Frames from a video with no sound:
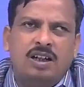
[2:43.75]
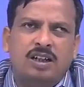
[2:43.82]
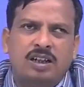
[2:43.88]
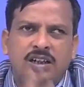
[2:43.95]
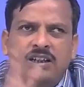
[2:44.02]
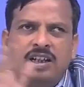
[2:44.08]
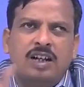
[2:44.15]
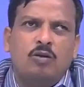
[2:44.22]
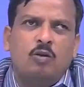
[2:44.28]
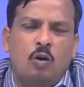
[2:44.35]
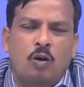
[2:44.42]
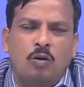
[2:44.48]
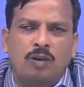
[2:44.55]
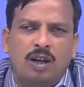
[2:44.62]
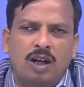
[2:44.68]
in their
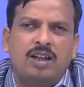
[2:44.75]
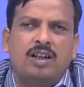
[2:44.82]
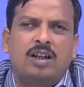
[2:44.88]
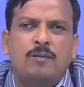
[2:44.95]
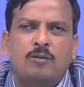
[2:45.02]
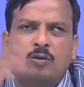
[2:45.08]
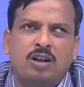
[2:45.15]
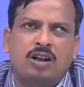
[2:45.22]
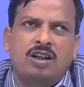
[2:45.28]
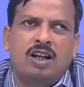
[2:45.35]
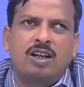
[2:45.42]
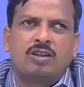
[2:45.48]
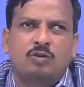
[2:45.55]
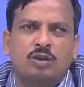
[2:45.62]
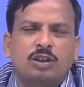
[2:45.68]
home and come to the
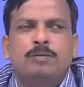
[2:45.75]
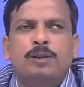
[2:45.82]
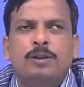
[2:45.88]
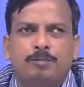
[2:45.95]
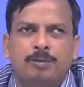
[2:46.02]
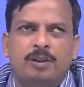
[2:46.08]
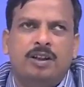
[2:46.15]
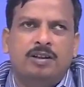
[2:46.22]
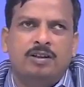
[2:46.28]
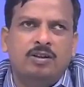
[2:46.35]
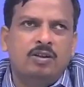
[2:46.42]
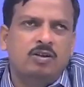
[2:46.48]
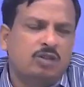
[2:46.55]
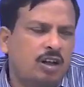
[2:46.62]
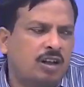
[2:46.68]
class with prepared.
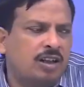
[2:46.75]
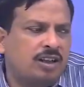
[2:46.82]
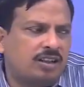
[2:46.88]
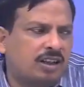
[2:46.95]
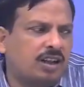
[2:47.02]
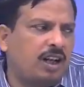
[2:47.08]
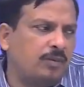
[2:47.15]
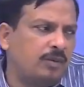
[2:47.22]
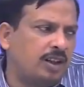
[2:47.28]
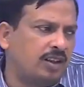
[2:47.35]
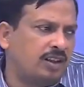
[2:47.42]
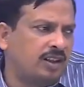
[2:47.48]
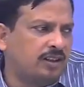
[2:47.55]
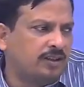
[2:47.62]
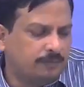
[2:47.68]
So, I will describe that thing.